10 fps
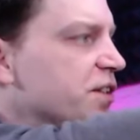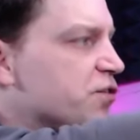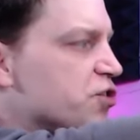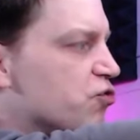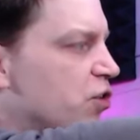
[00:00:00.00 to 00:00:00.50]

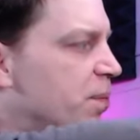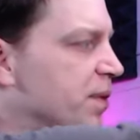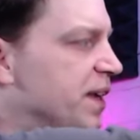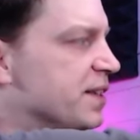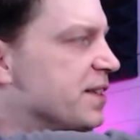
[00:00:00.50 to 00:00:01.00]
of just
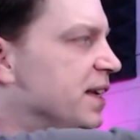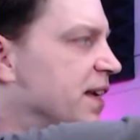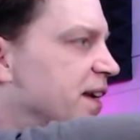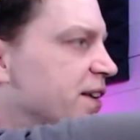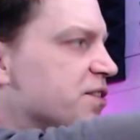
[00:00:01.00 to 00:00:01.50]
drop into
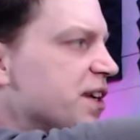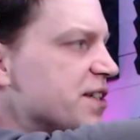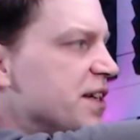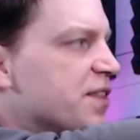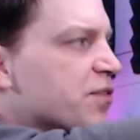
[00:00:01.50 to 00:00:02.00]
here. There's
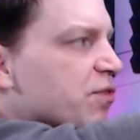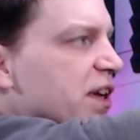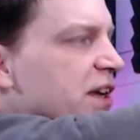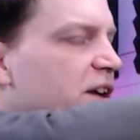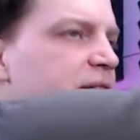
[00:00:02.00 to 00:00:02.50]
actually
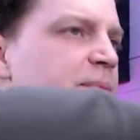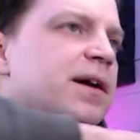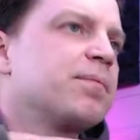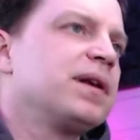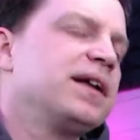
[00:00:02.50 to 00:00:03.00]
three on the
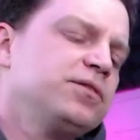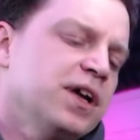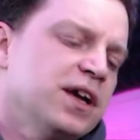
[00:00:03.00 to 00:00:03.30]
back panel,